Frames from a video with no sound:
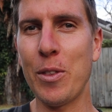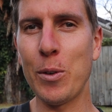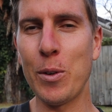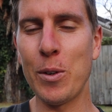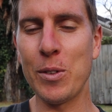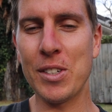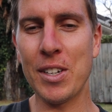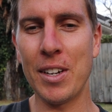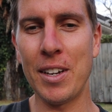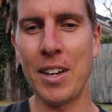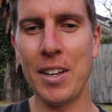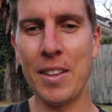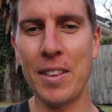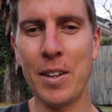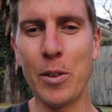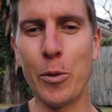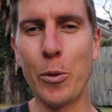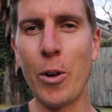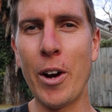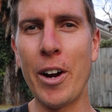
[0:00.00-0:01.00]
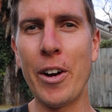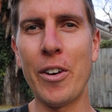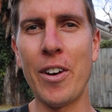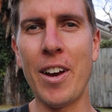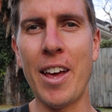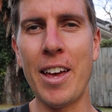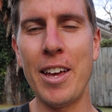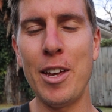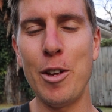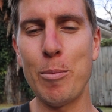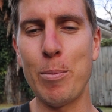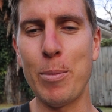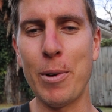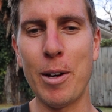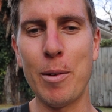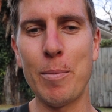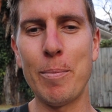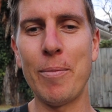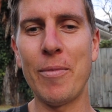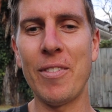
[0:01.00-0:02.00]
thought I was going to get there right on 8,
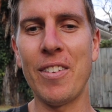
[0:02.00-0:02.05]
but